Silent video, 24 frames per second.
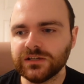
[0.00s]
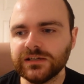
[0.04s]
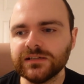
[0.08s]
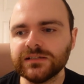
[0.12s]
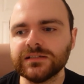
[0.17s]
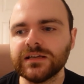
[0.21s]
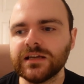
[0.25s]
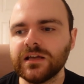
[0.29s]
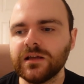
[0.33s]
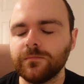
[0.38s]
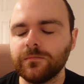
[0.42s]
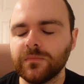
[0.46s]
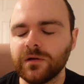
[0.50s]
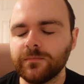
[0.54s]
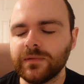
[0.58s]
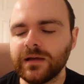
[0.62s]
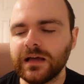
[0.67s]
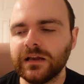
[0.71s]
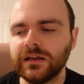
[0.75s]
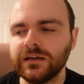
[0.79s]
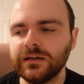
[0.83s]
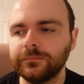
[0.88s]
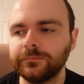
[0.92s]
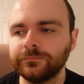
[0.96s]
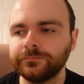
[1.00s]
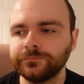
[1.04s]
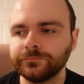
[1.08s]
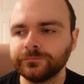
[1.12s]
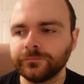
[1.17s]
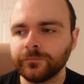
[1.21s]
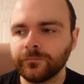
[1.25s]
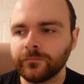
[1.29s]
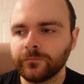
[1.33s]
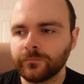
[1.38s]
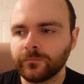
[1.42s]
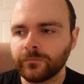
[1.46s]
as it hit my palate,
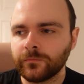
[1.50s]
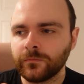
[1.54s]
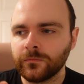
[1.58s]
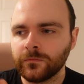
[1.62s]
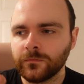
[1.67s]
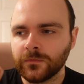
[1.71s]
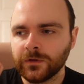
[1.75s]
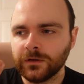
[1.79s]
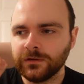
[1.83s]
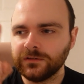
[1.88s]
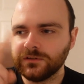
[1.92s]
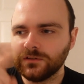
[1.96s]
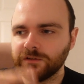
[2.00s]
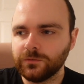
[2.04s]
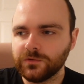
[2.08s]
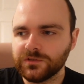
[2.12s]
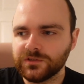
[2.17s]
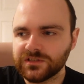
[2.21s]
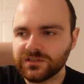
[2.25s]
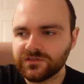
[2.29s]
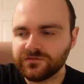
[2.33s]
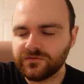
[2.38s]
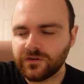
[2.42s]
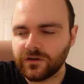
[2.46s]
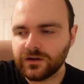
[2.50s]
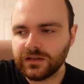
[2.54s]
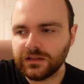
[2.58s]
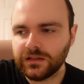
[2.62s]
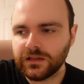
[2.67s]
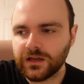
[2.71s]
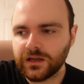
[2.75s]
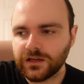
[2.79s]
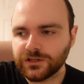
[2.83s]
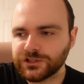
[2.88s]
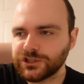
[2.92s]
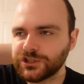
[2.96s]
there was this very
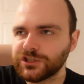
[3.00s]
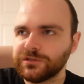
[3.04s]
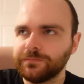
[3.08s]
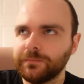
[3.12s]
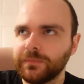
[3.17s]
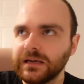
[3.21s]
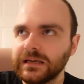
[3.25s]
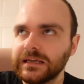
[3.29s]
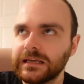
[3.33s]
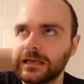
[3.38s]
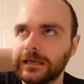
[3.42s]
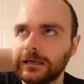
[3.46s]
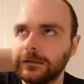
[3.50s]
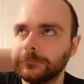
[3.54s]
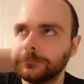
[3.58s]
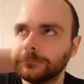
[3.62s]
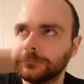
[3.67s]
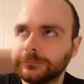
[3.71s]
large spike,